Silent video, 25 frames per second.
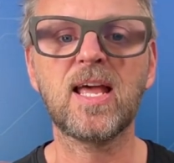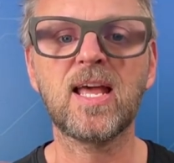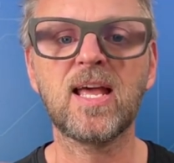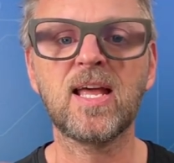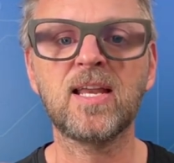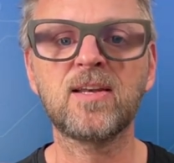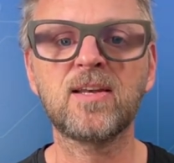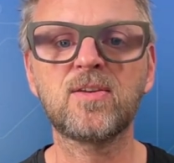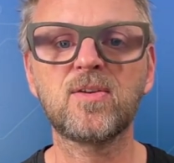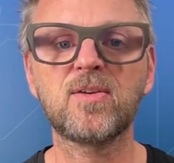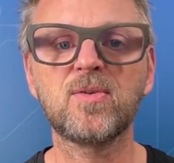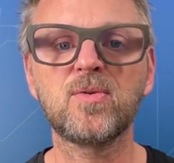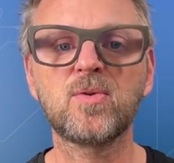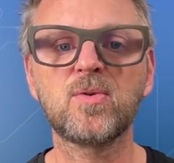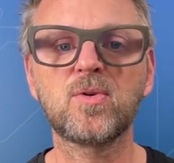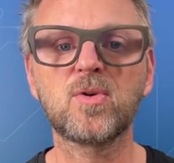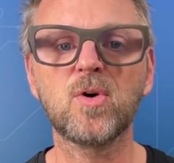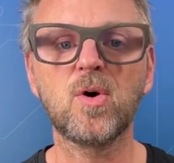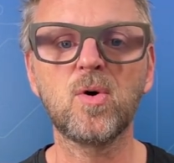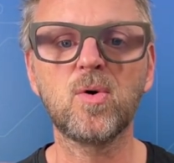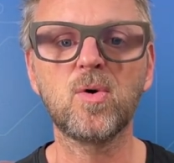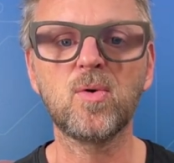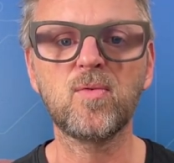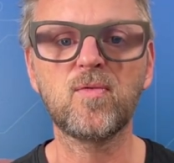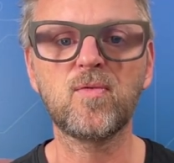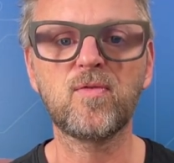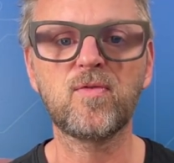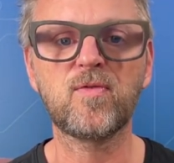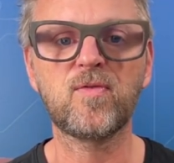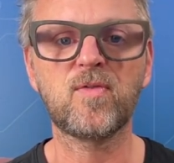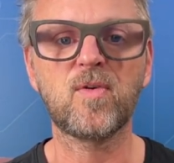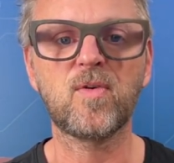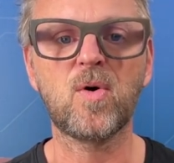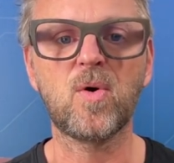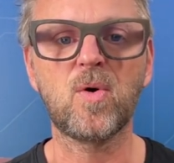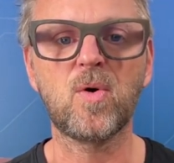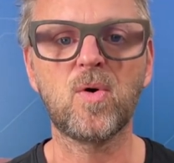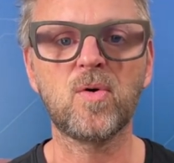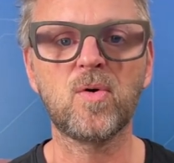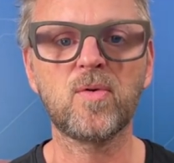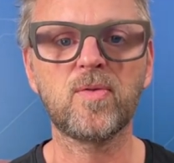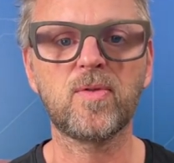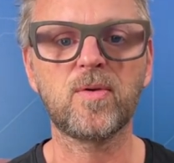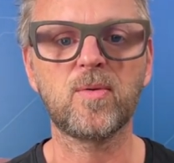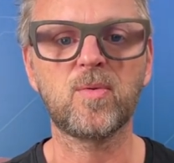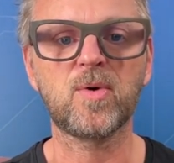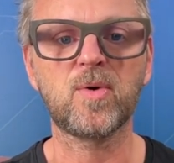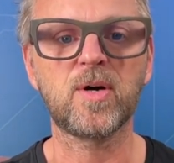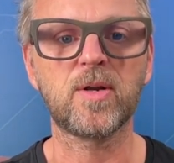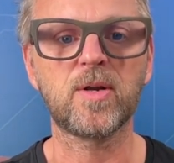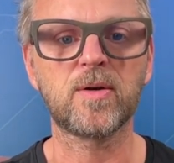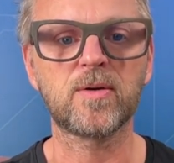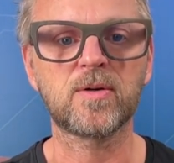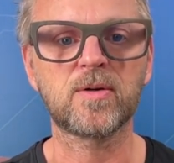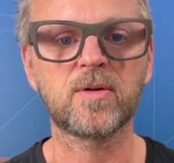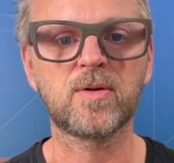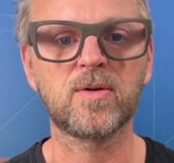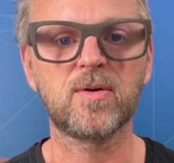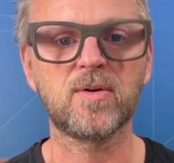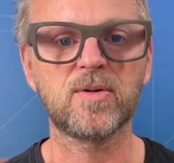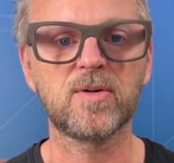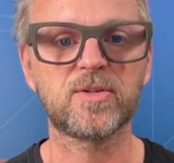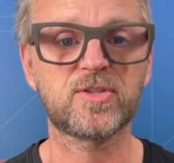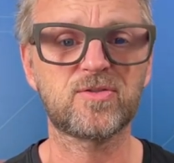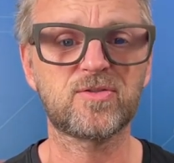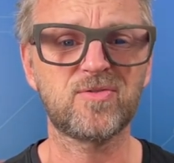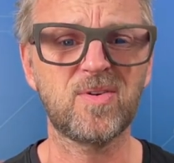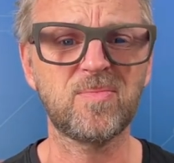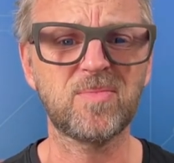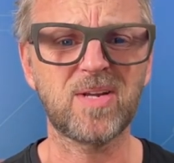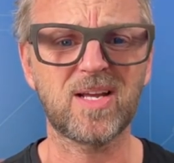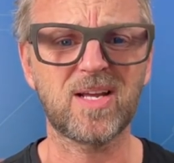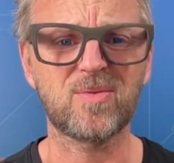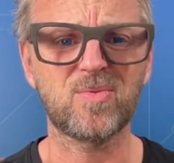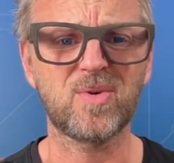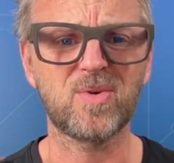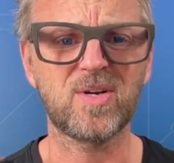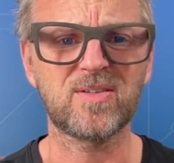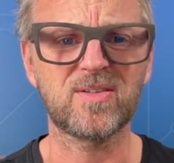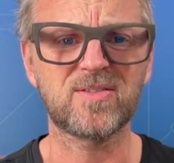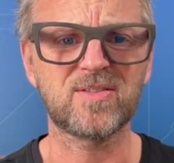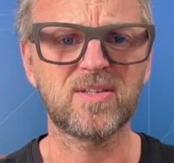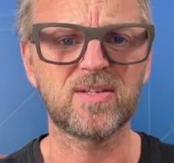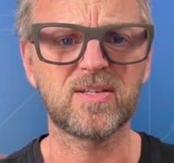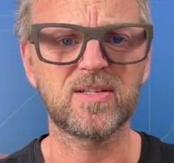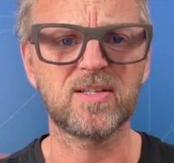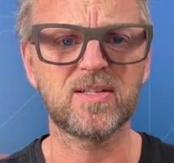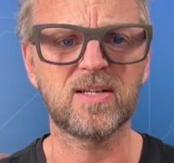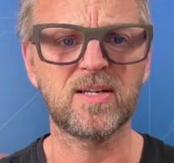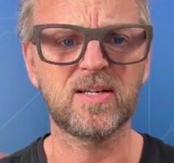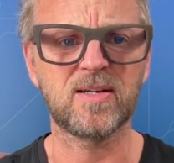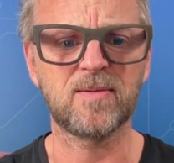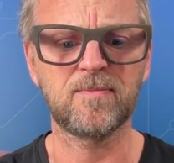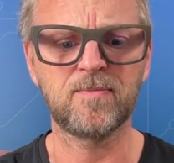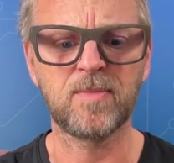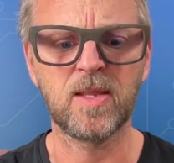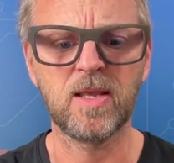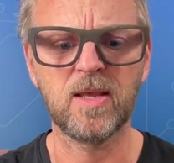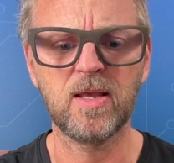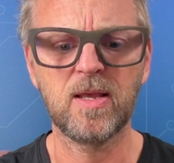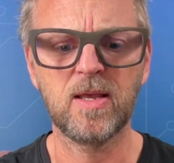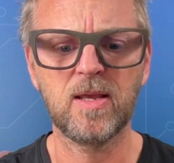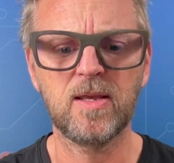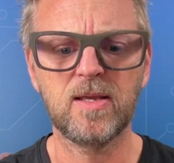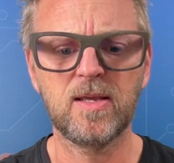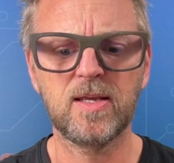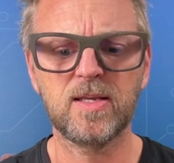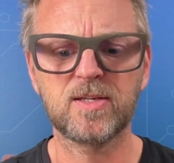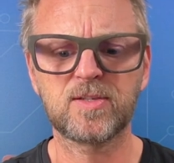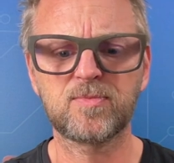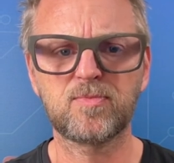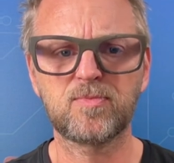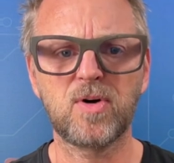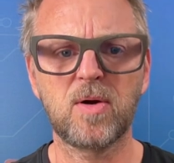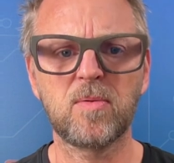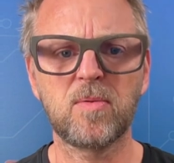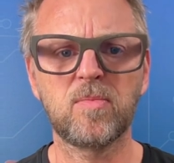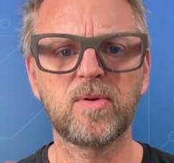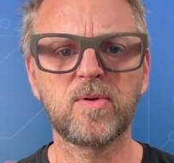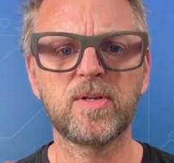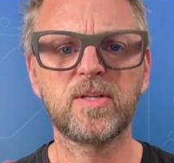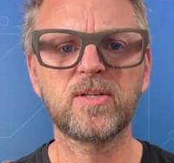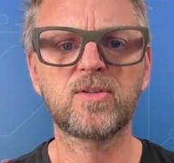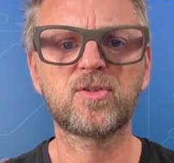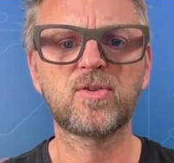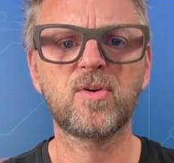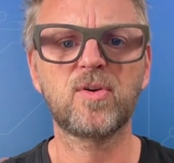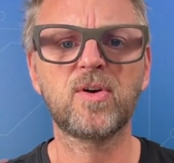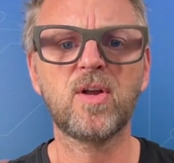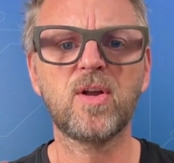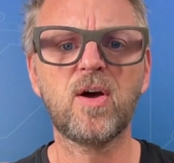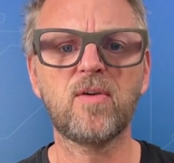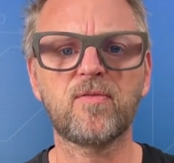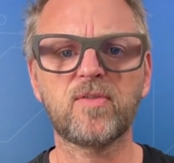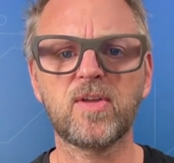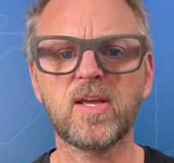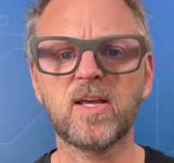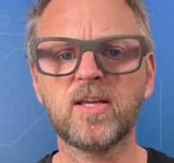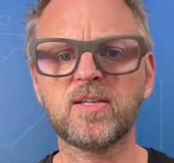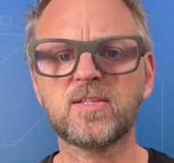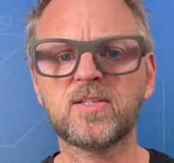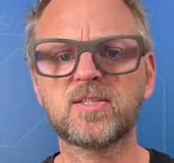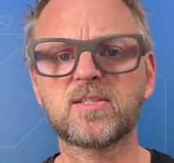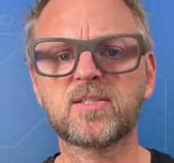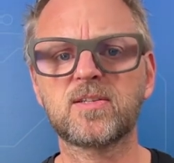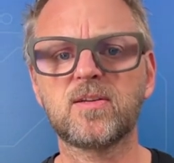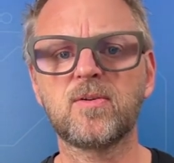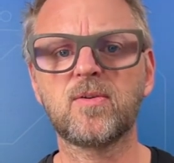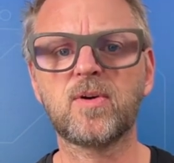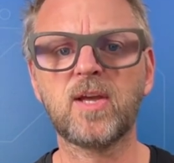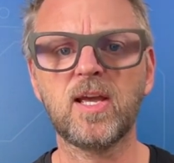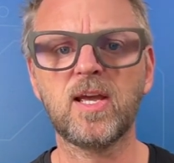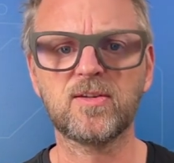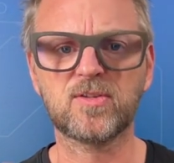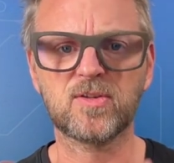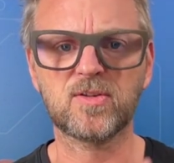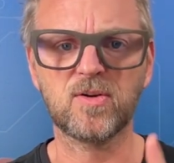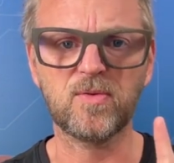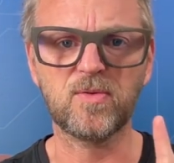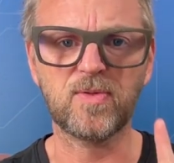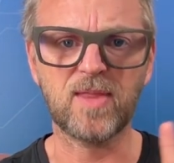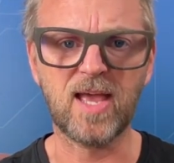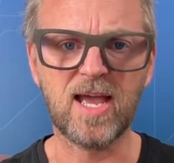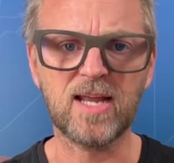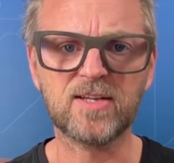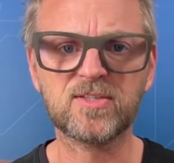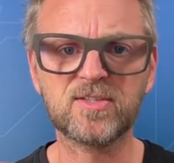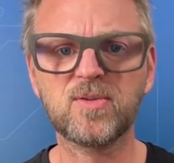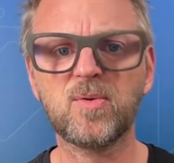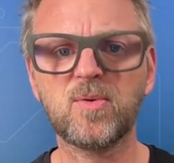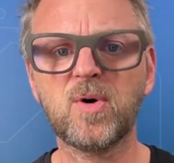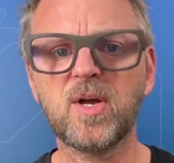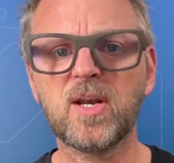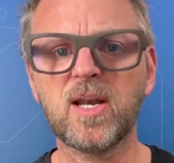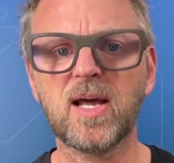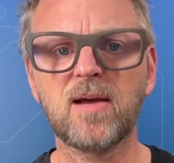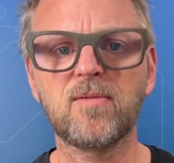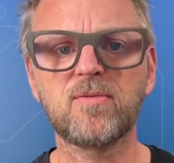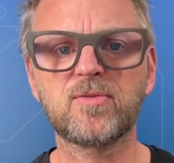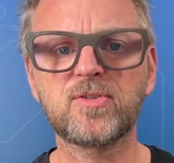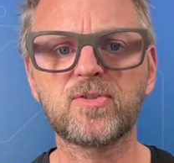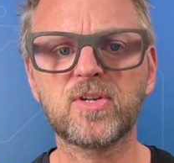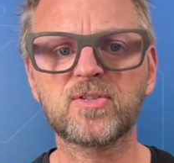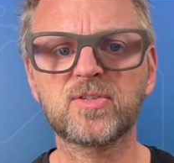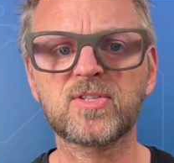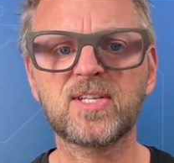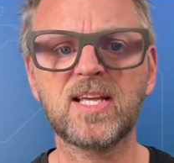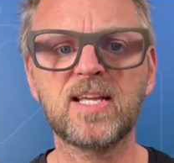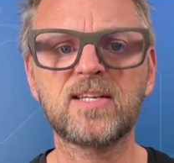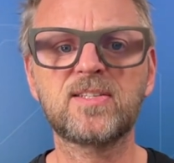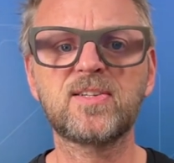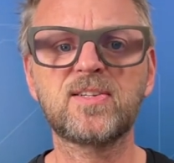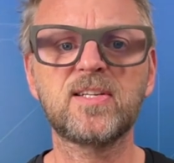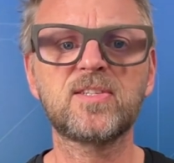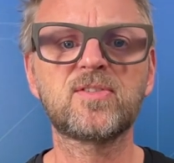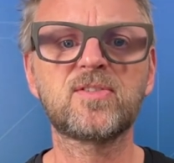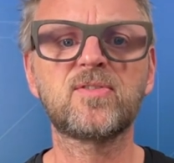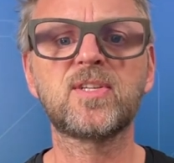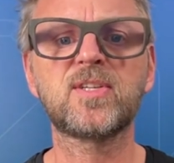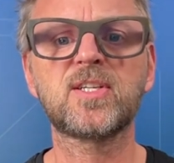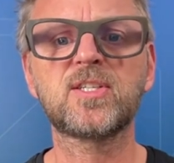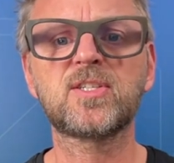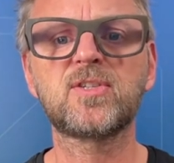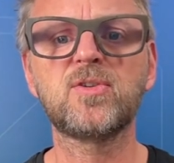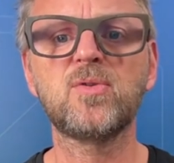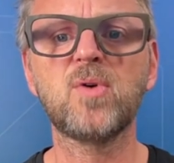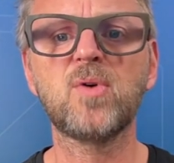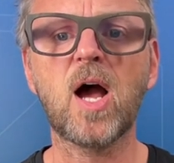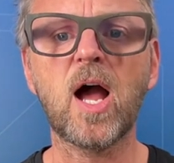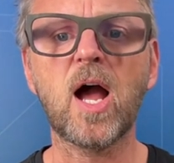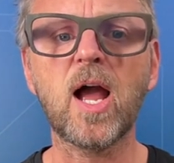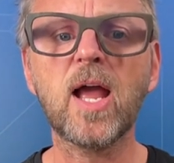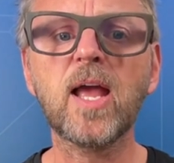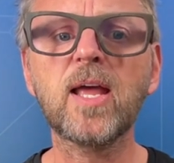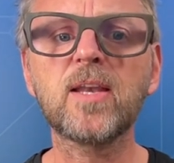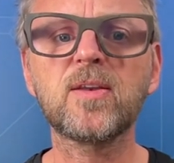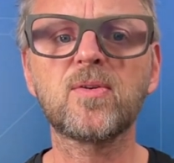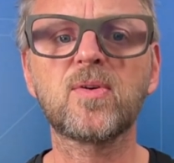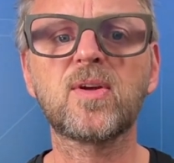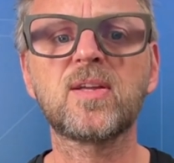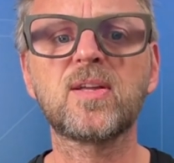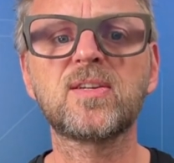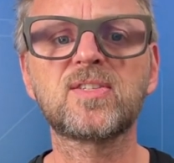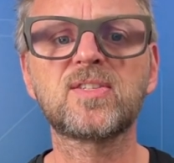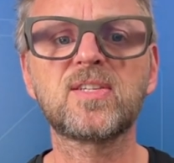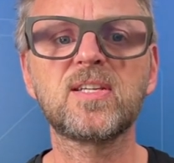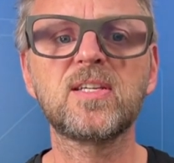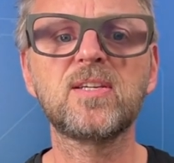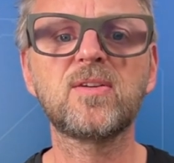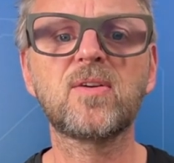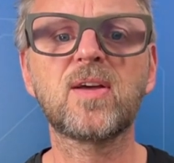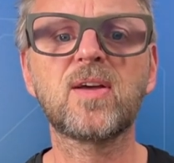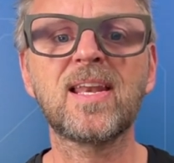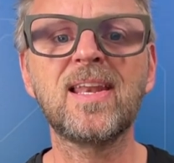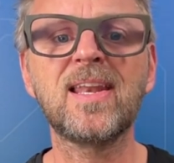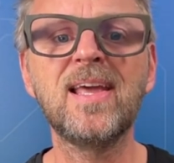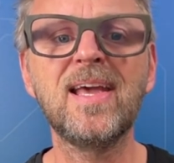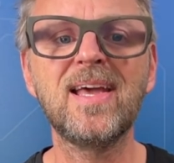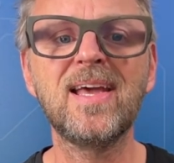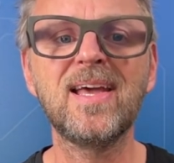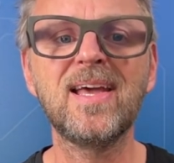and you go for the one called Streamlink. Where is it? Um, it's probably turned off. Yes. Okay, so that's the one. I will just enter into this UI and you can see, you can